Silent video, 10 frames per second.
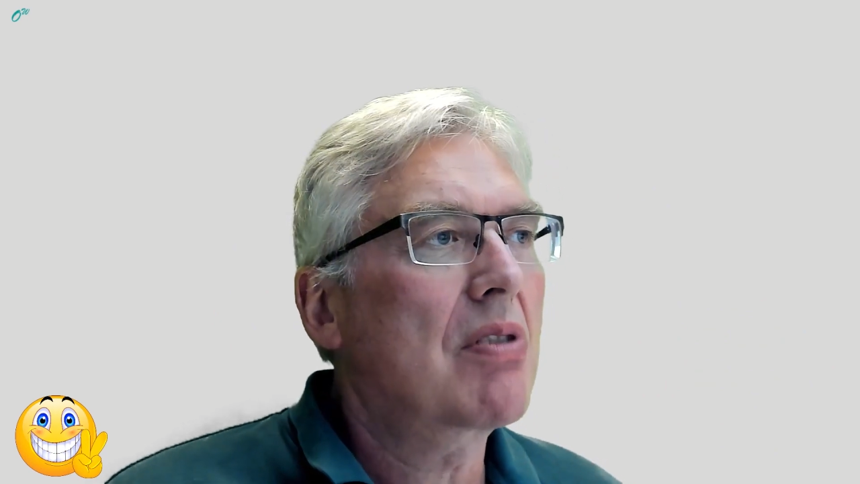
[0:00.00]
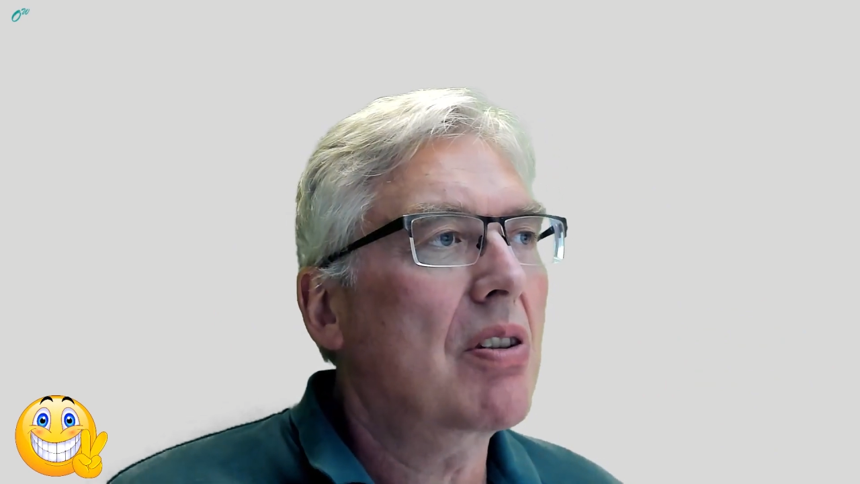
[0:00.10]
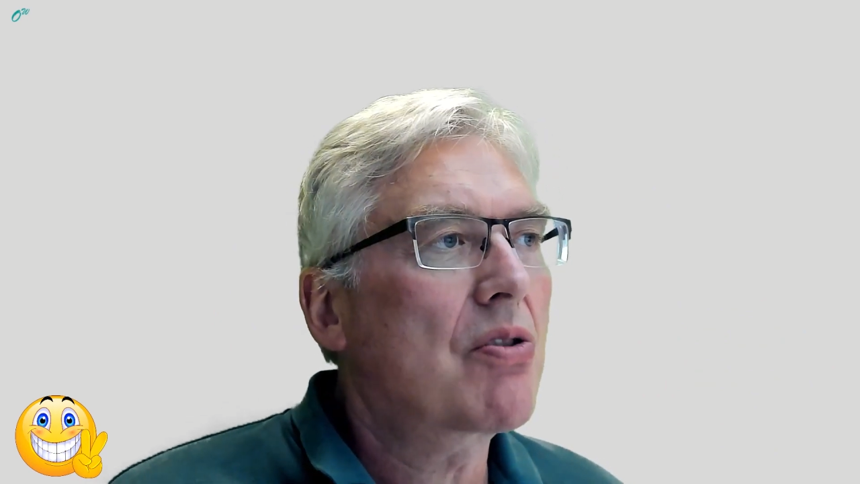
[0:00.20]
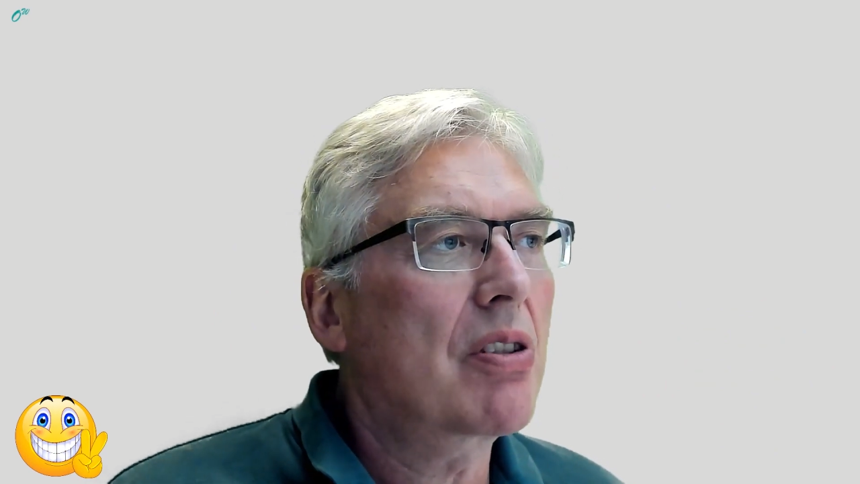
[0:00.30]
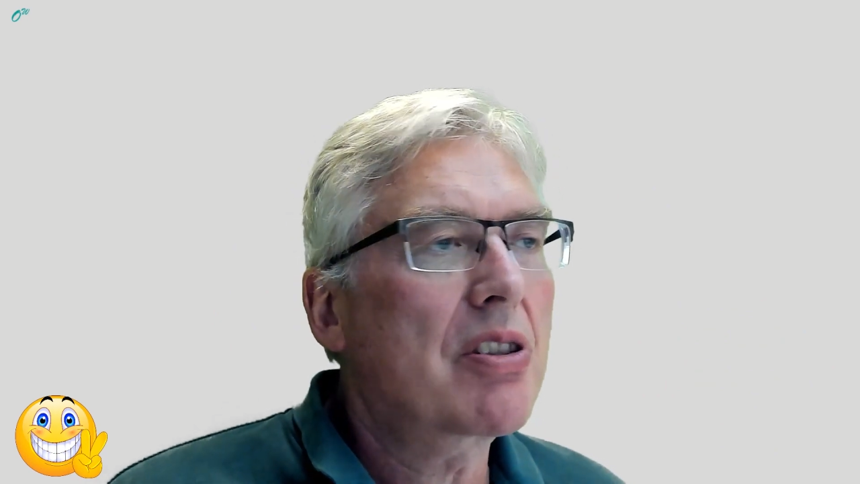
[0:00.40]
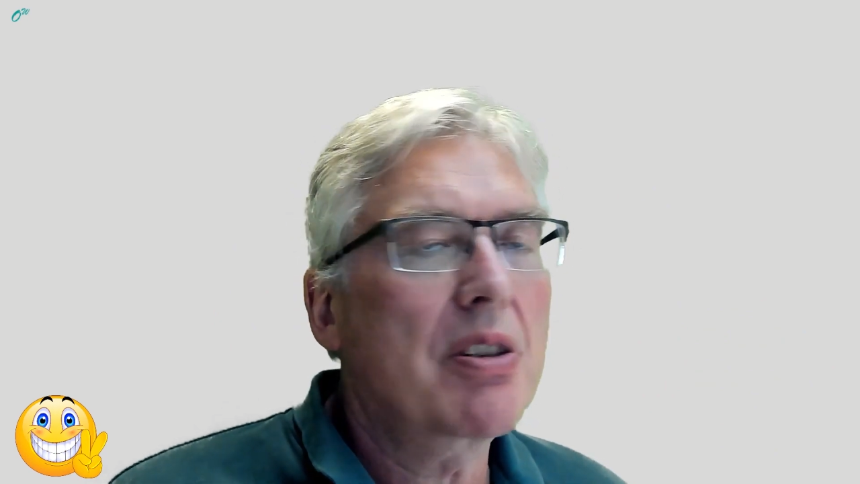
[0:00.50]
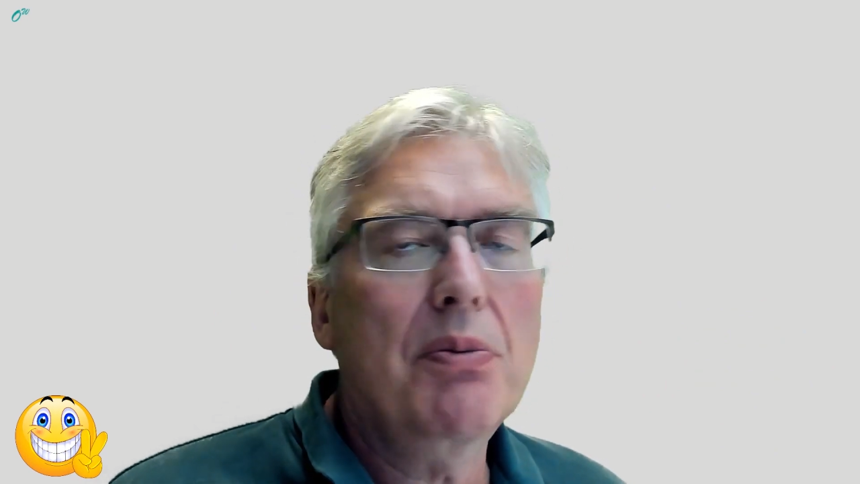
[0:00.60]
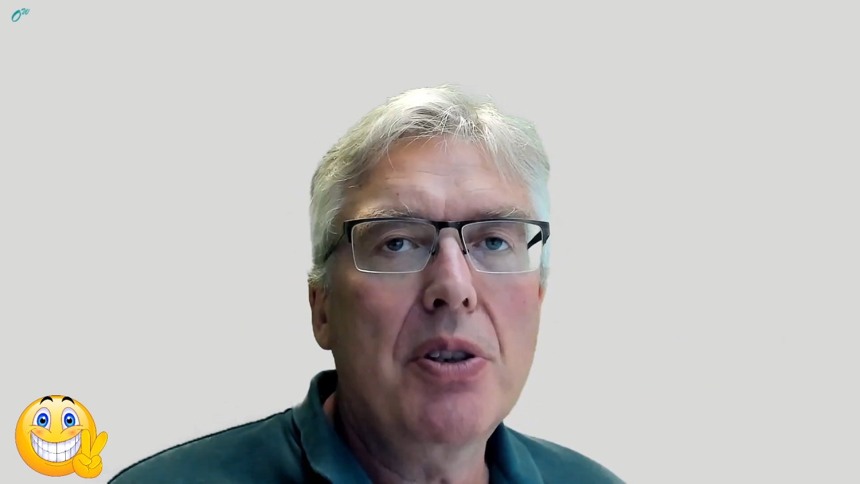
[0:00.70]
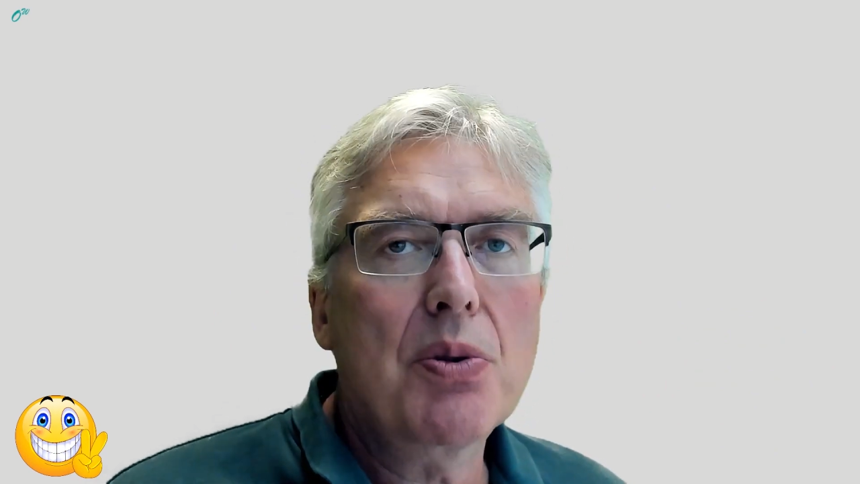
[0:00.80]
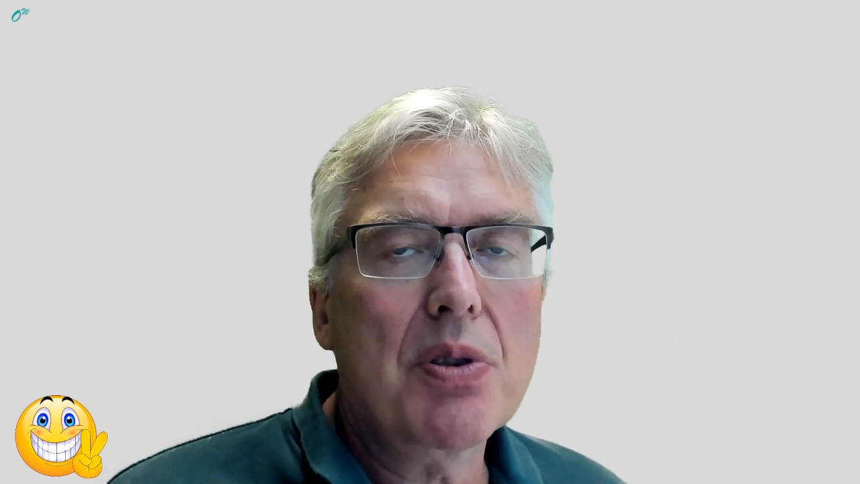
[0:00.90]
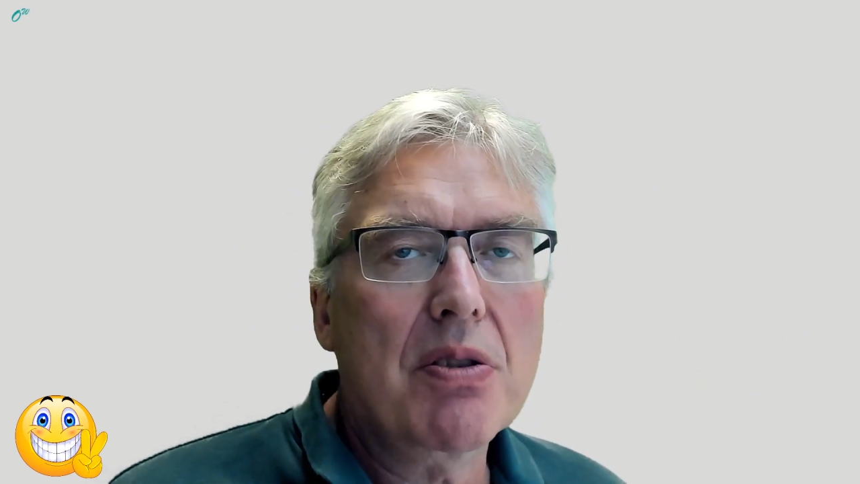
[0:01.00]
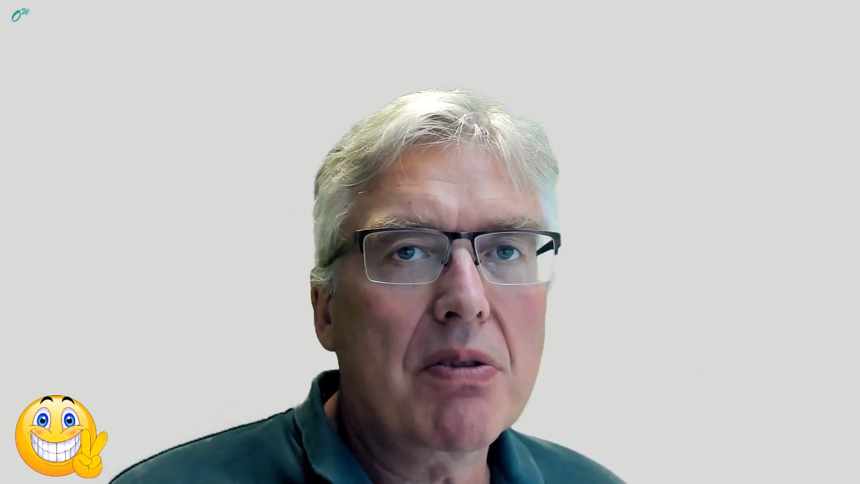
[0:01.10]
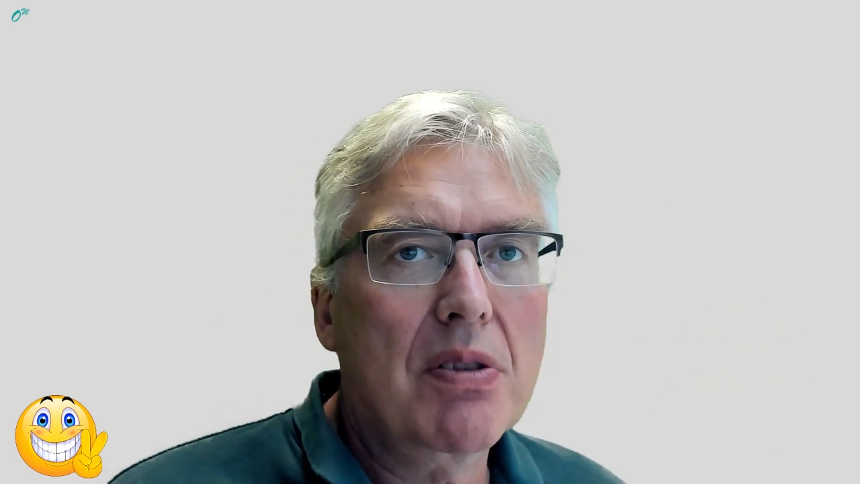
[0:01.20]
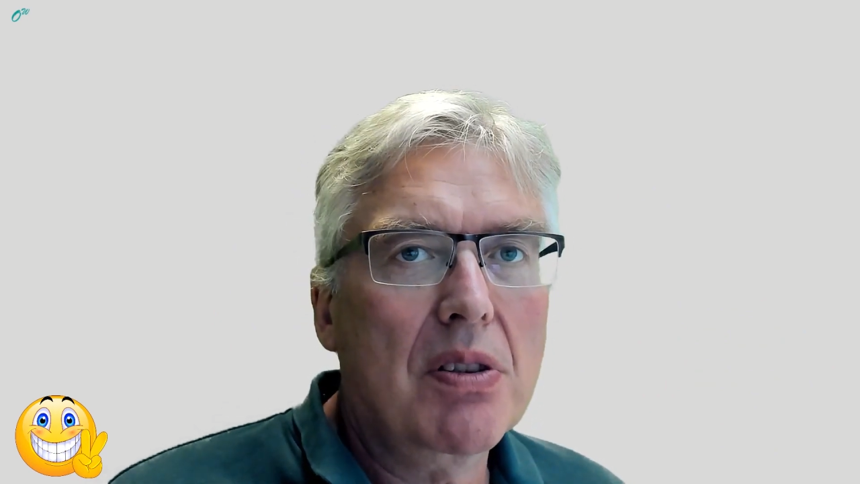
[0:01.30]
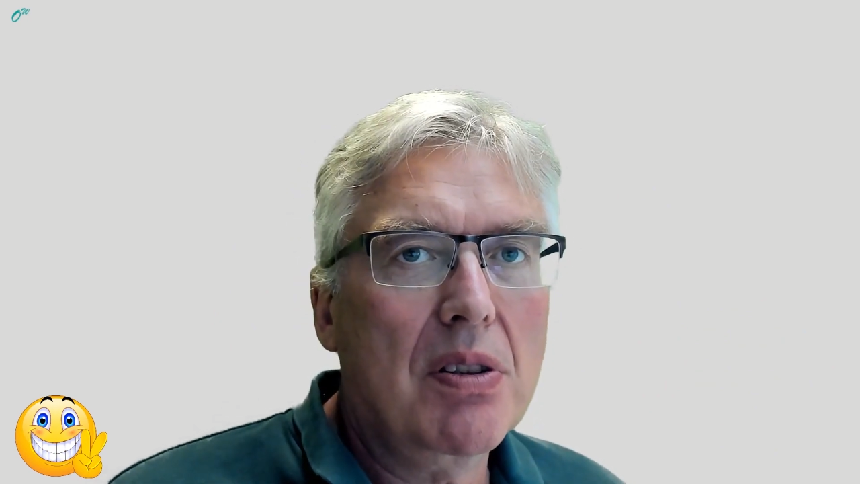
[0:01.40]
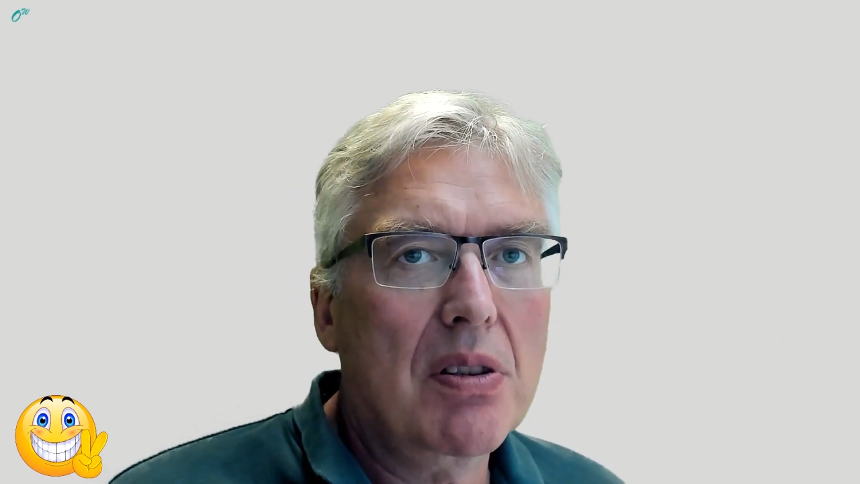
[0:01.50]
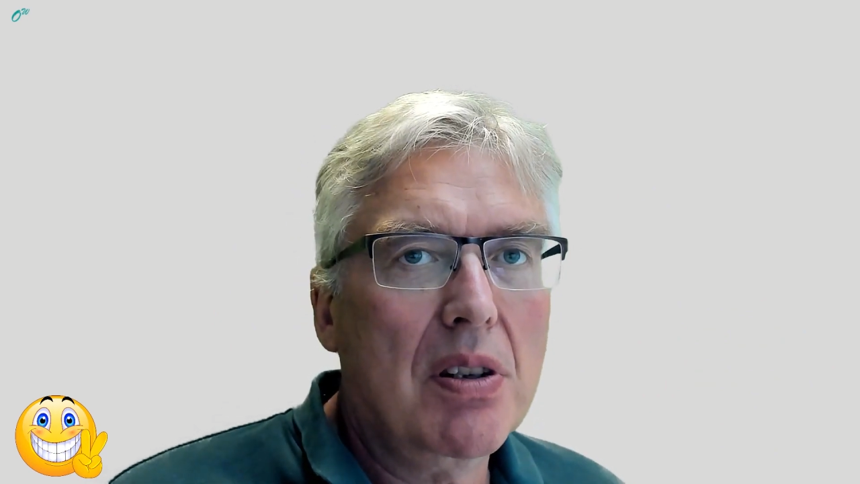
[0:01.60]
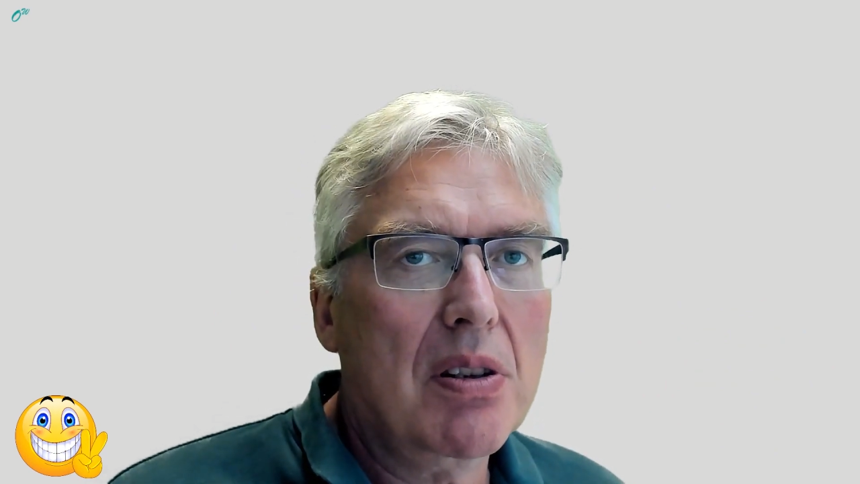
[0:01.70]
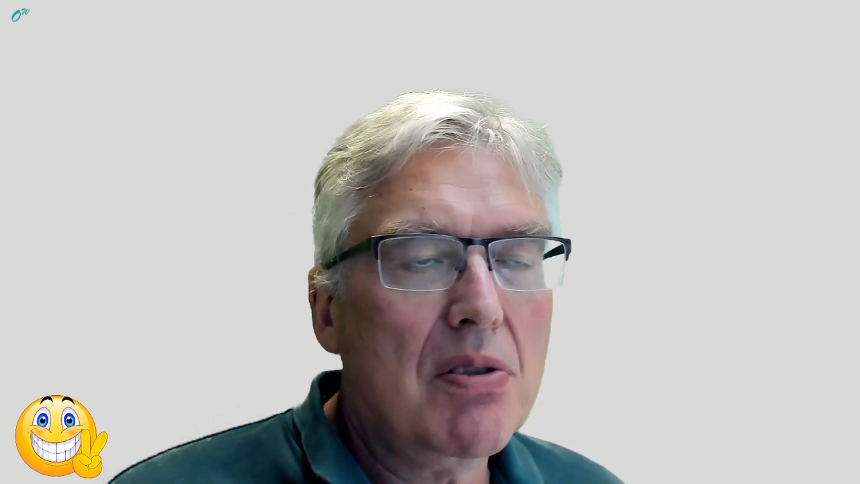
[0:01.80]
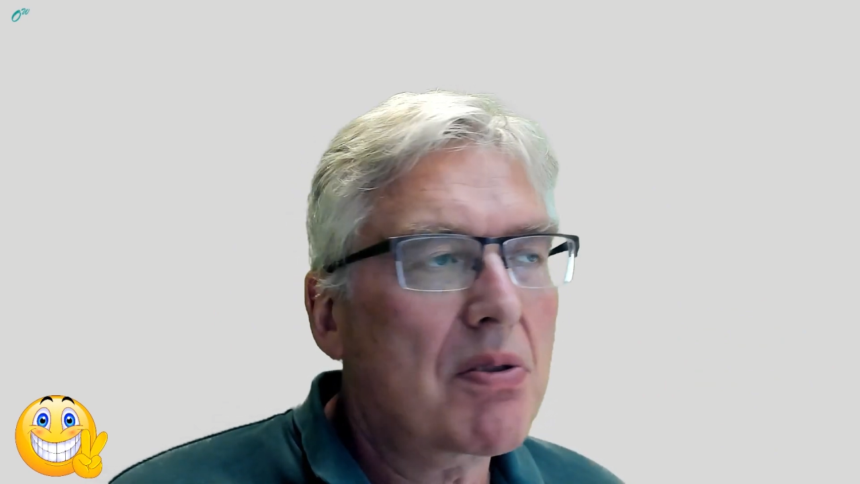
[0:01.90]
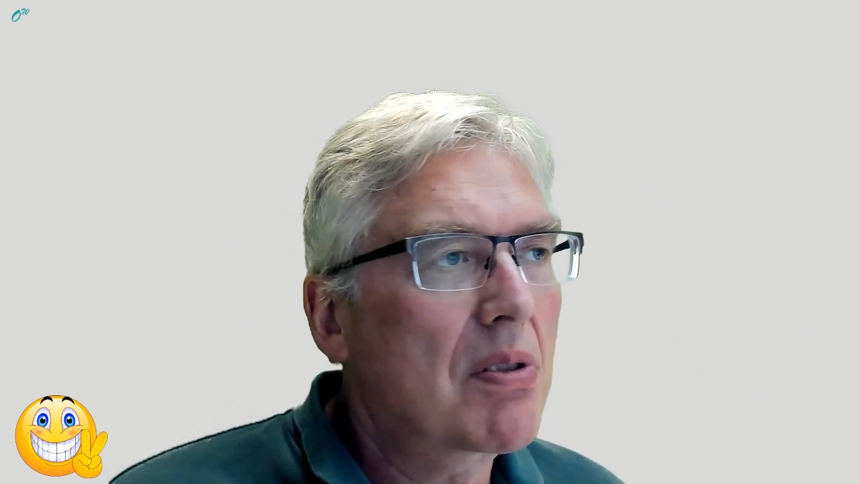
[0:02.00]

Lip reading: The instruction we use in